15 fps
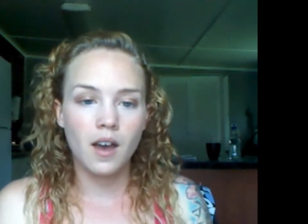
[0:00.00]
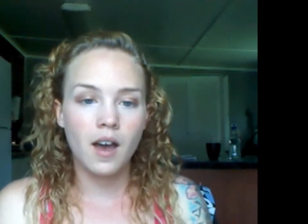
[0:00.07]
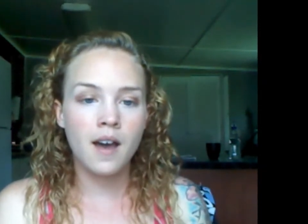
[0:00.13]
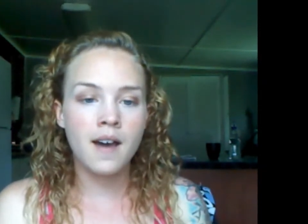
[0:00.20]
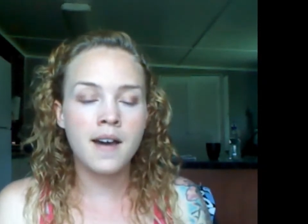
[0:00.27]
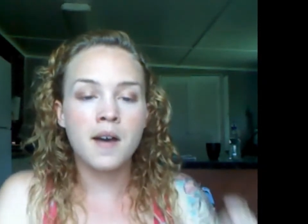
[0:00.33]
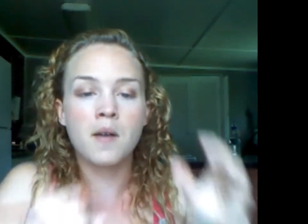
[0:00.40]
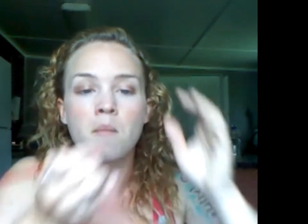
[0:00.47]

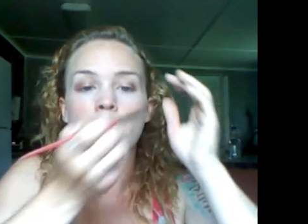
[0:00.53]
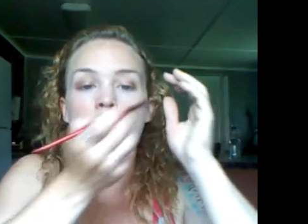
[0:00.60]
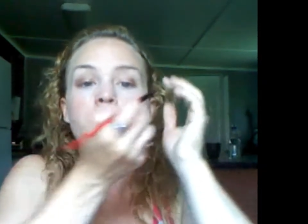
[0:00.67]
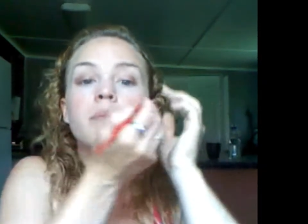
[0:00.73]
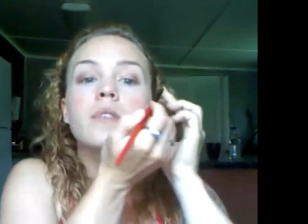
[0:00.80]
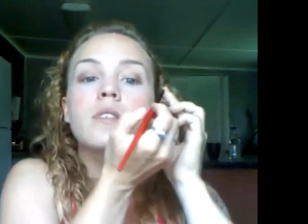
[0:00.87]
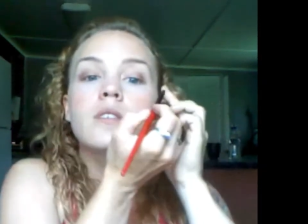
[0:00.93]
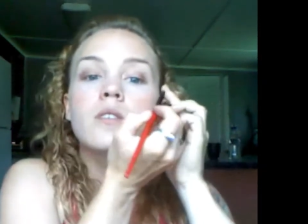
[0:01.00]

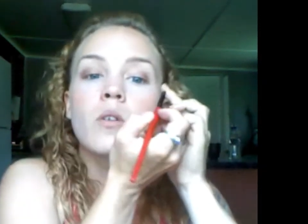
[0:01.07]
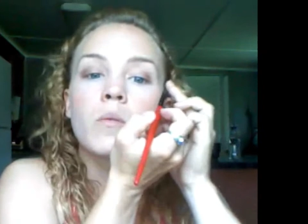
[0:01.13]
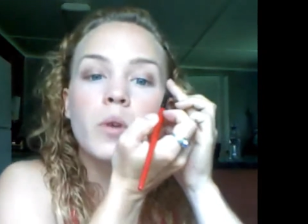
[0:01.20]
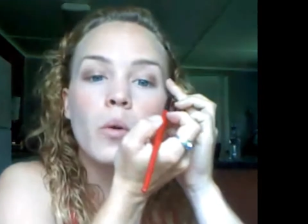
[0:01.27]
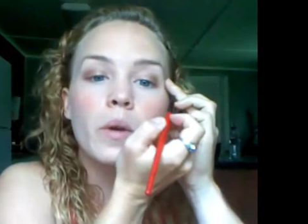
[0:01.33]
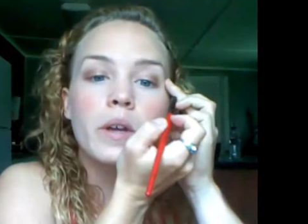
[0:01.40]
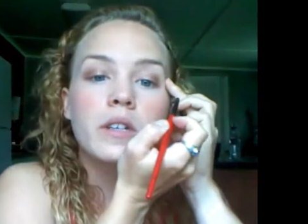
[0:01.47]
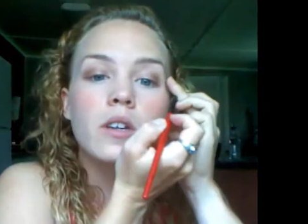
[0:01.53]
So I'm
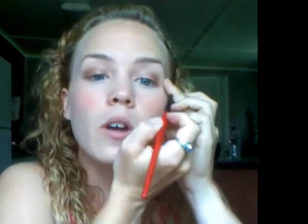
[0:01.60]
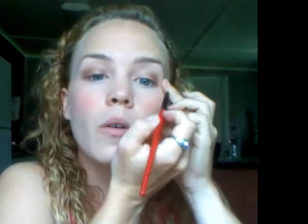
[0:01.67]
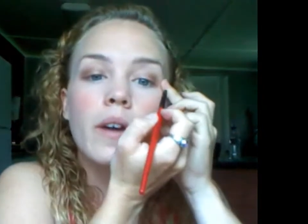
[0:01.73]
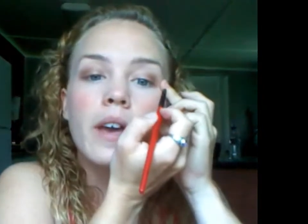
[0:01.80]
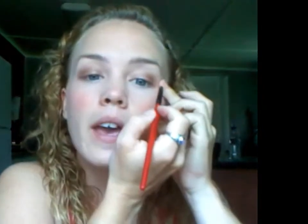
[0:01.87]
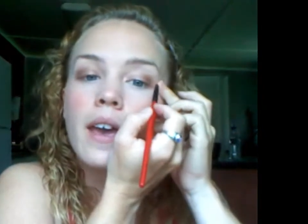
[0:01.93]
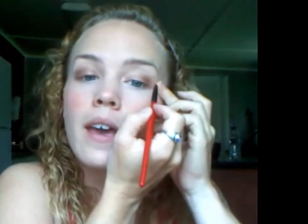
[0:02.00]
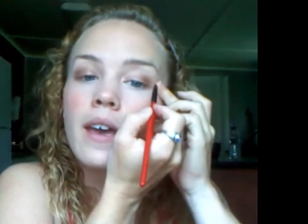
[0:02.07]
going to go
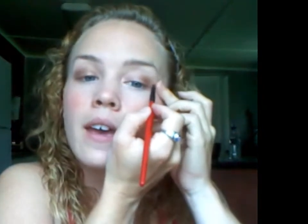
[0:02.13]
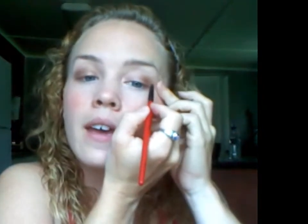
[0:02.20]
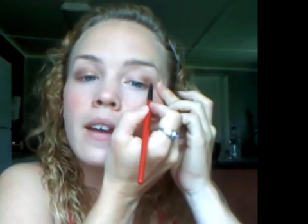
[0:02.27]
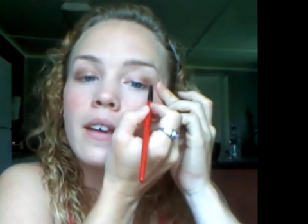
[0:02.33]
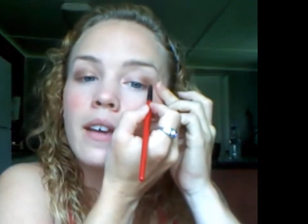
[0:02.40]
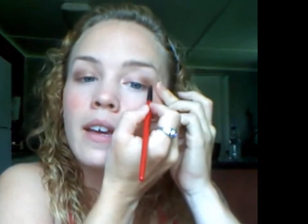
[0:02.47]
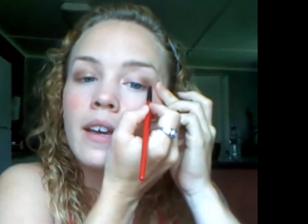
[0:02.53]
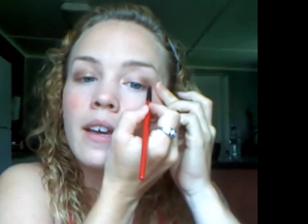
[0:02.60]

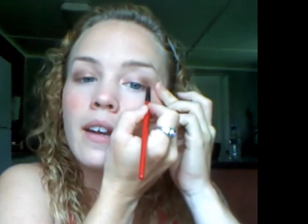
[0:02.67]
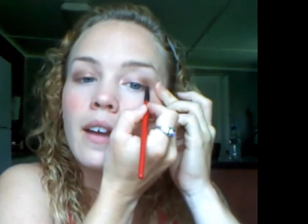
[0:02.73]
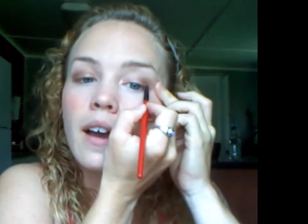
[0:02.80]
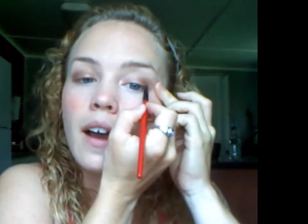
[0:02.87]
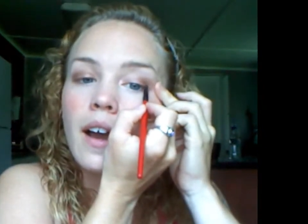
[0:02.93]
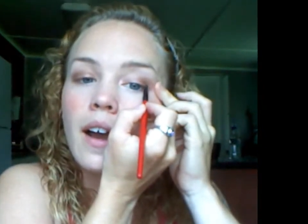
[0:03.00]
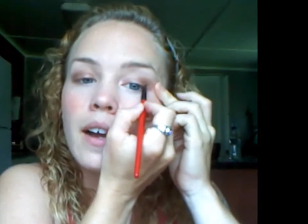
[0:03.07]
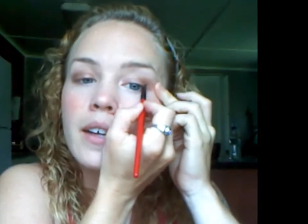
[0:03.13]
ahead, and
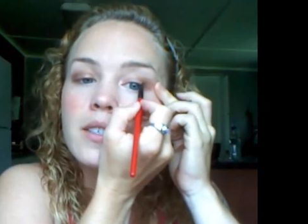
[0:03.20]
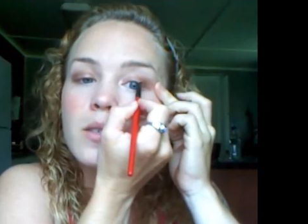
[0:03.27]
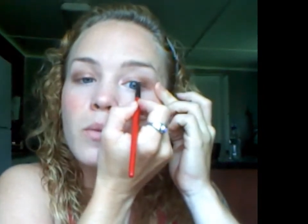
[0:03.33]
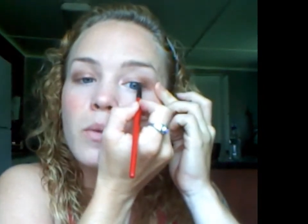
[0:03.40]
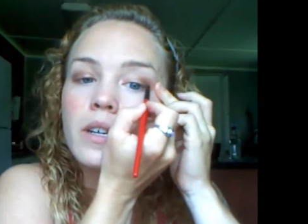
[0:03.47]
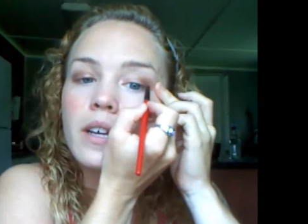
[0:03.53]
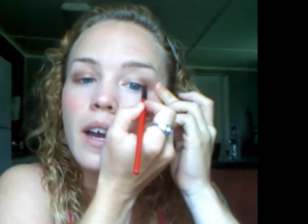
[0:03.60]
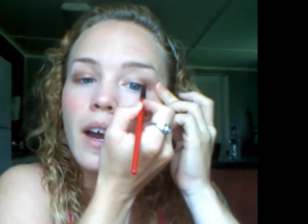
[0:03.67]
I just
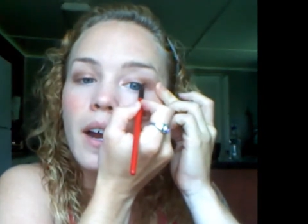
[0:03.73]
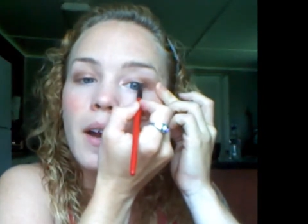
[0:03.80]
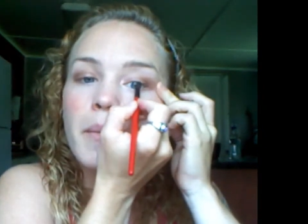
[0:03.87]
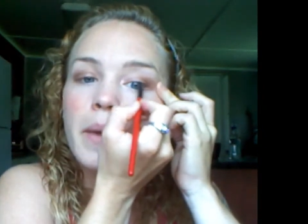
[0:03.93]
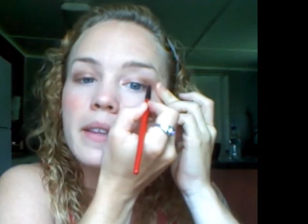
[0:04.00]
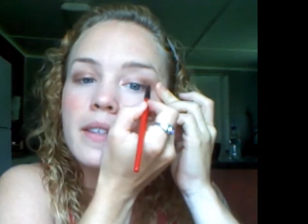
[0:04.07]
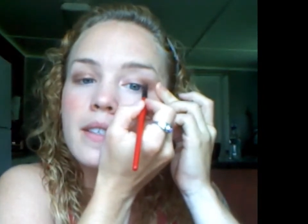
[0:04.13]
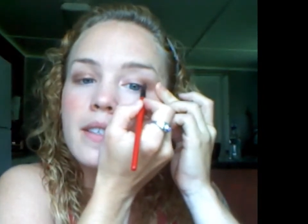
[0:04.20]
want to kind of
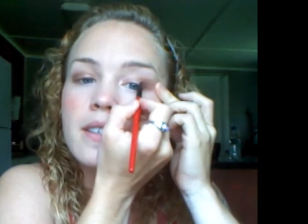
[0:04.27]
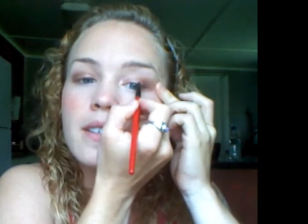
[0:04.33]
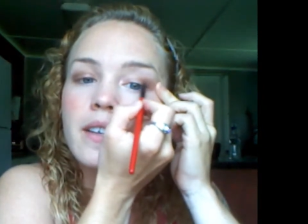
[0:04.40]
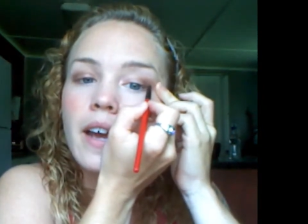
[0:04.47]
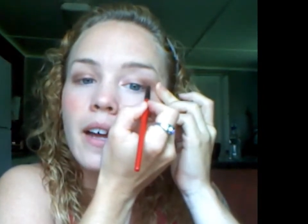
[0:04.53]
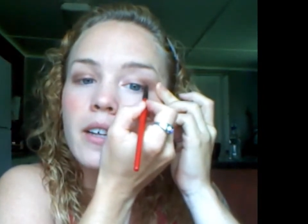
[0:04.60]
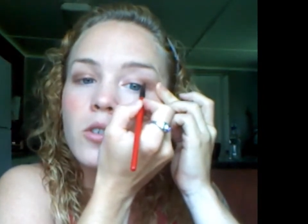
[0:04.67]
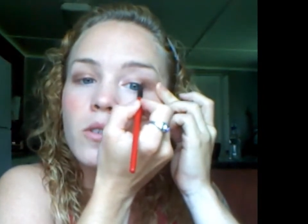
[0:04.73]
make this as
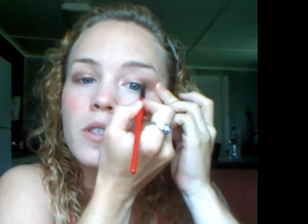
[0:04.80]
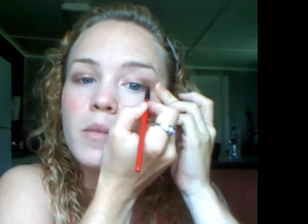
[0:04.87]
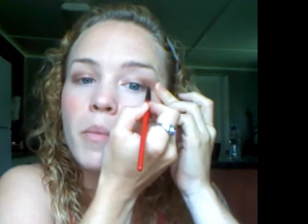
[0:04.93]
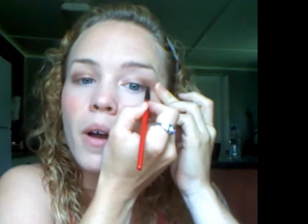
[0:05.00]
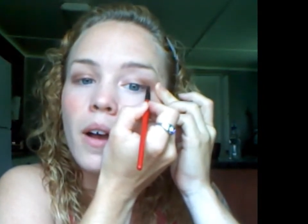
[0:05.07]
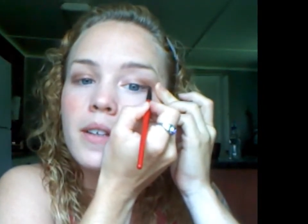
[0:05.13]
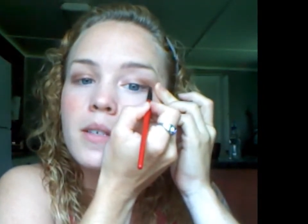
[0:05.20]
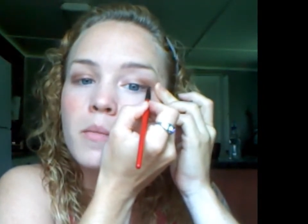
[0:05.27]
natural as
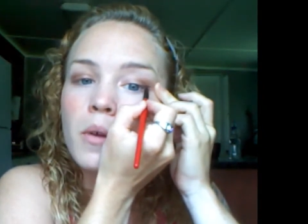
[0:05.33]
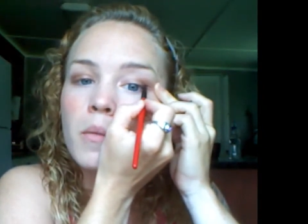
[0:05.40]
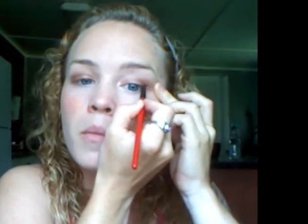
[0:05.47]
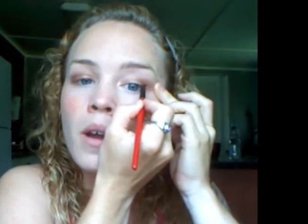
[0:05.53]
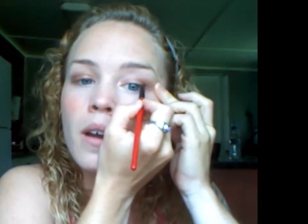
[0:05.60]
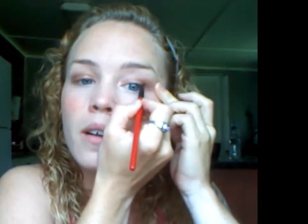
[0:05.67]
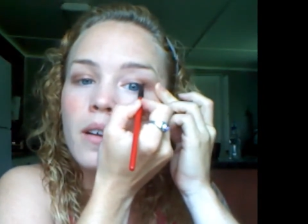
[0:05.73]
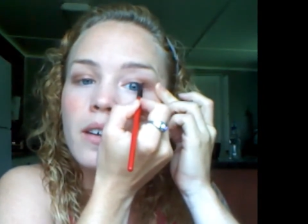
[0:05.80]
possible. I'm
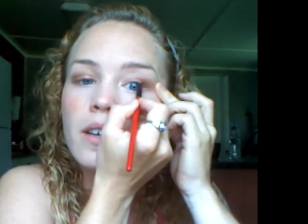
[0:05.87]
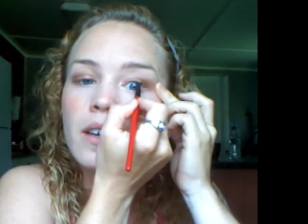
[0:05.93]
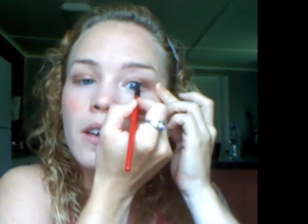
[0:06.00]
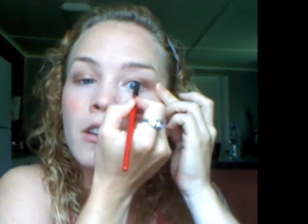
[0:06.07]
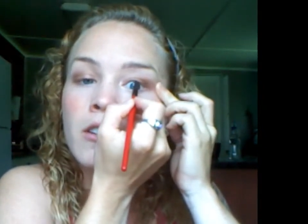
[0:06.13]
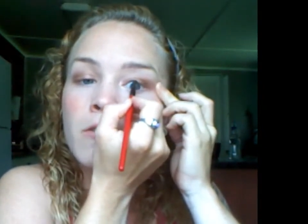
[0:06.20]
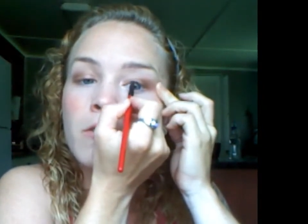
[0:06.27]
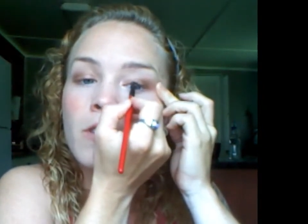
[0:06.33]
not going to give